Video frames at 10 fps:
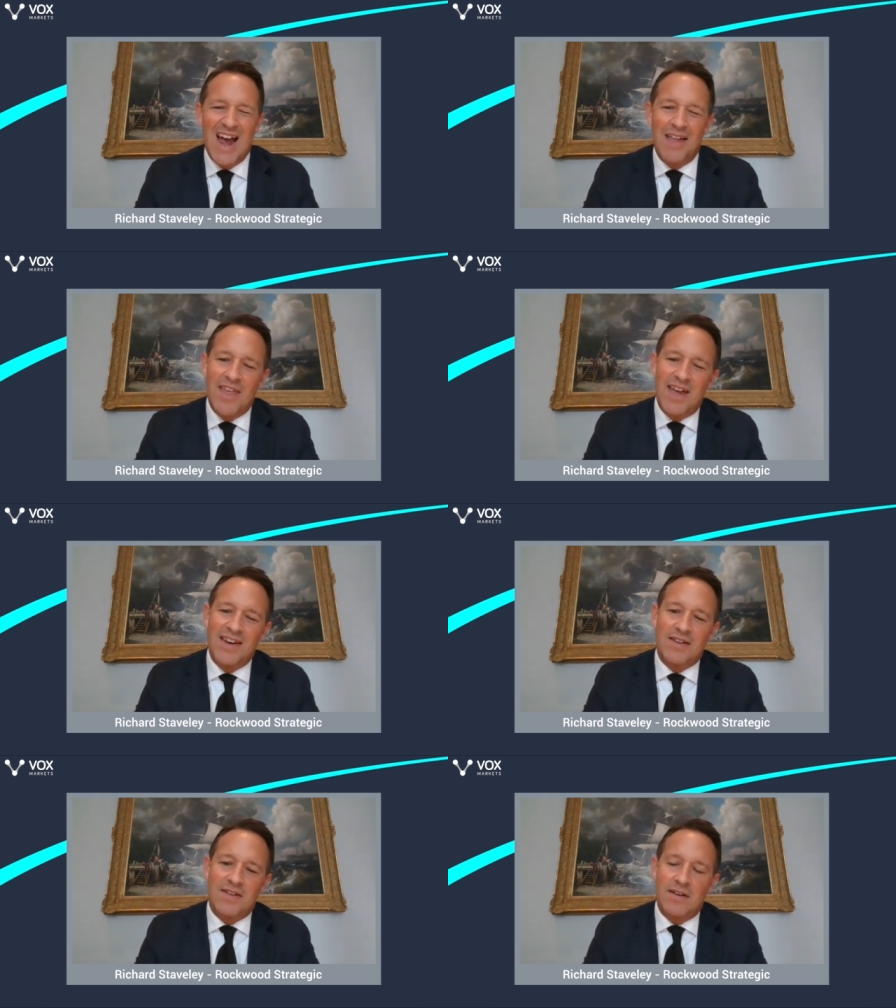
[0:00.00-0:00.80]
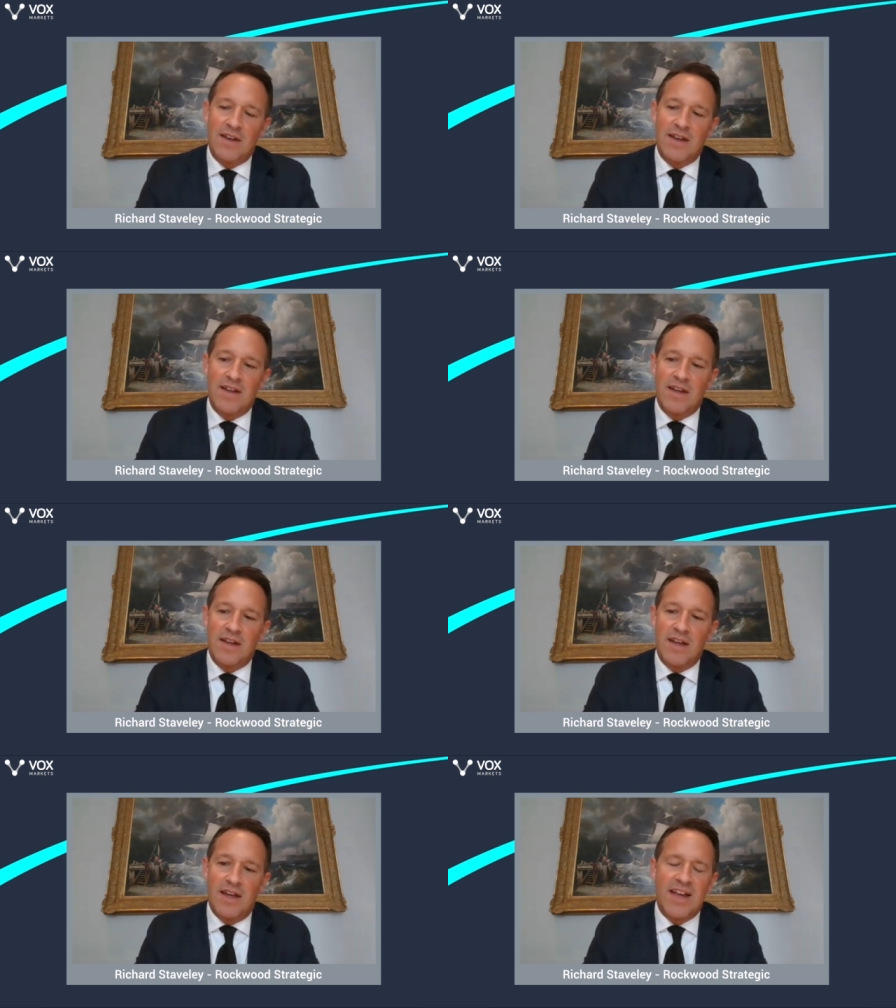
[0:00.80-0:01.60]
and then it
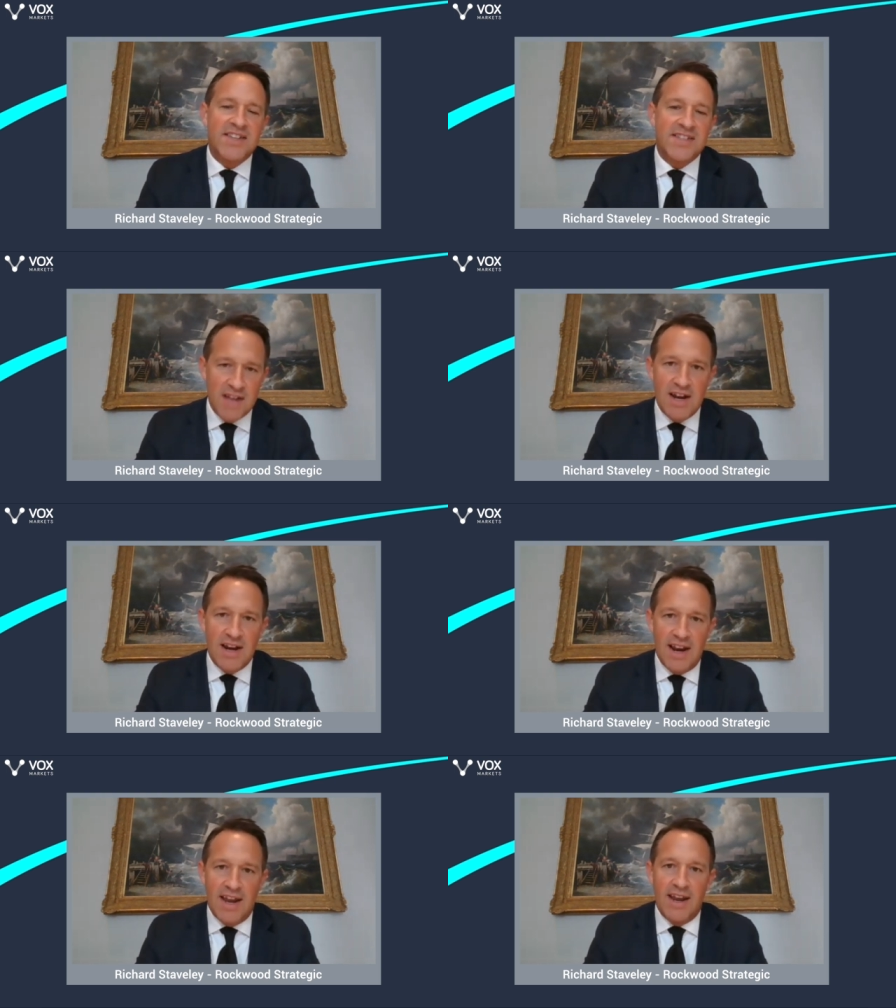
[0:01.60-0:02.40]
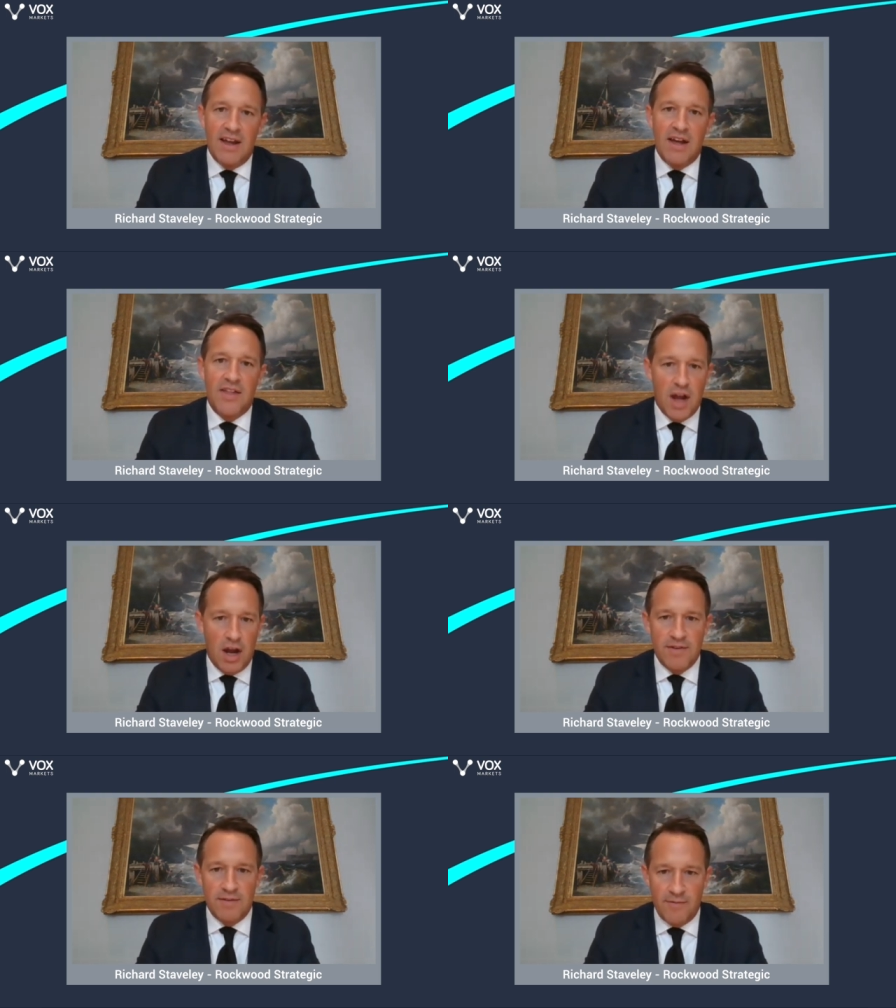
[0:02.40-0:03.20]
externally the
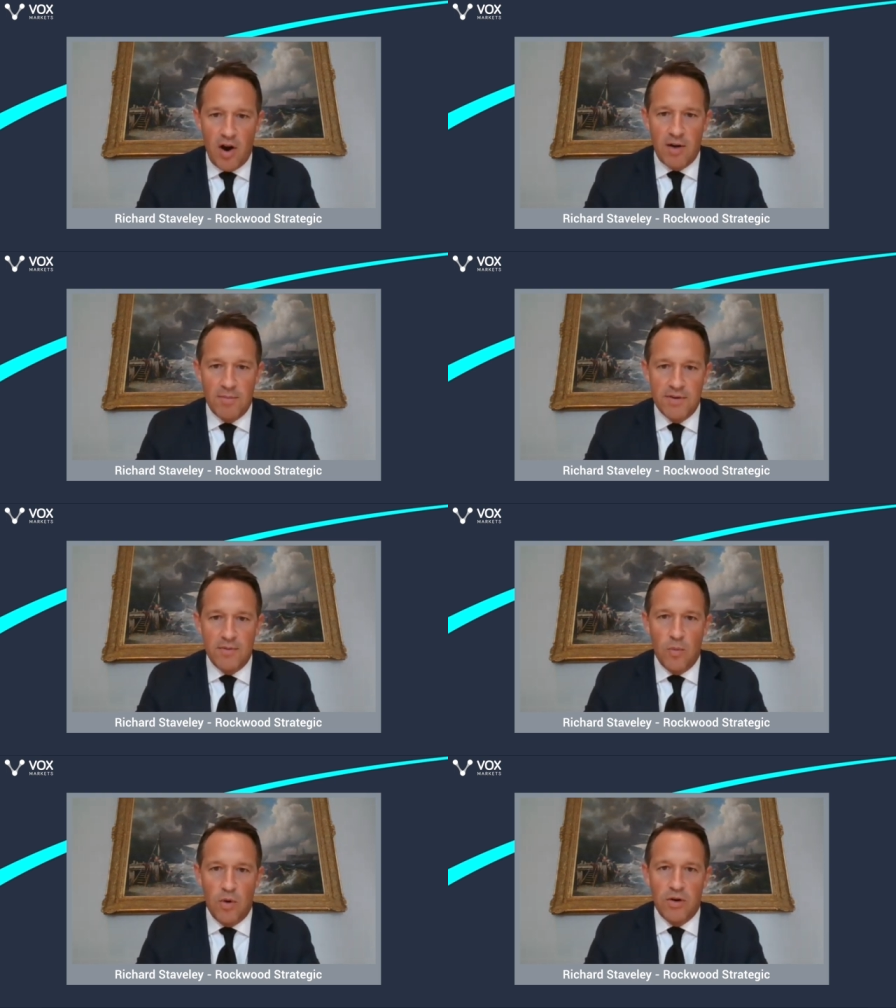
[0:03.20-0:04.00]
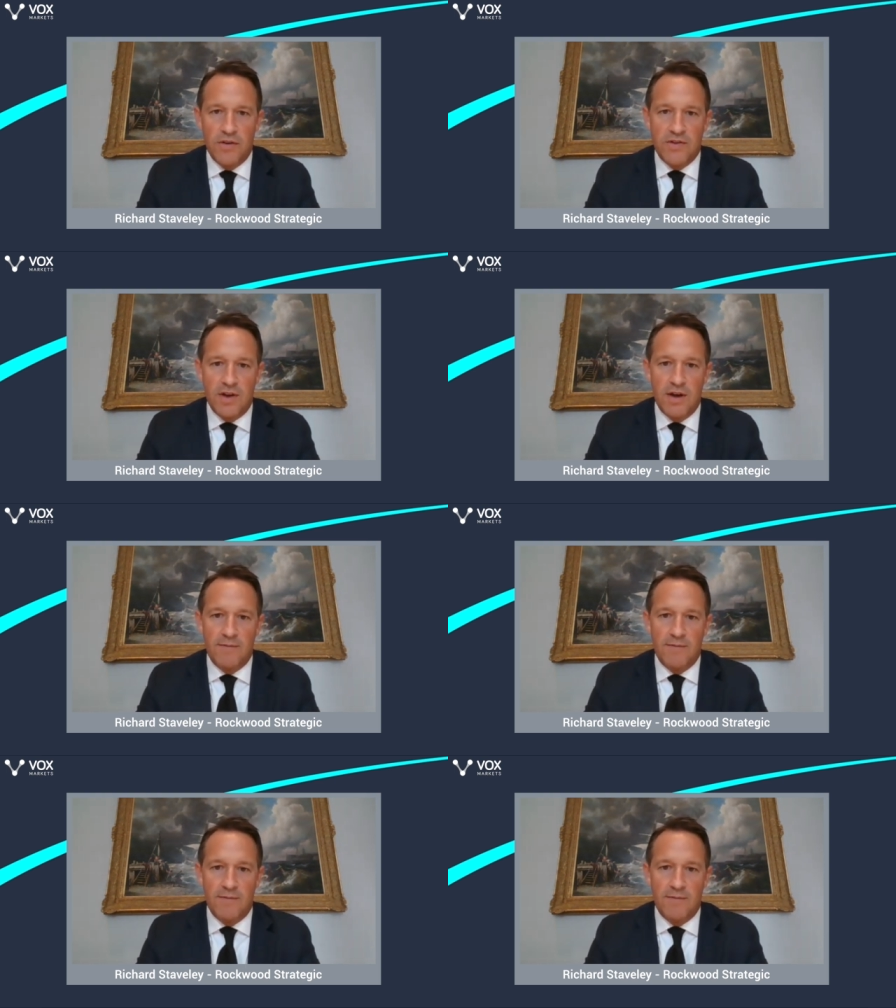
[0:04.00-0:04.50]
COVID environment has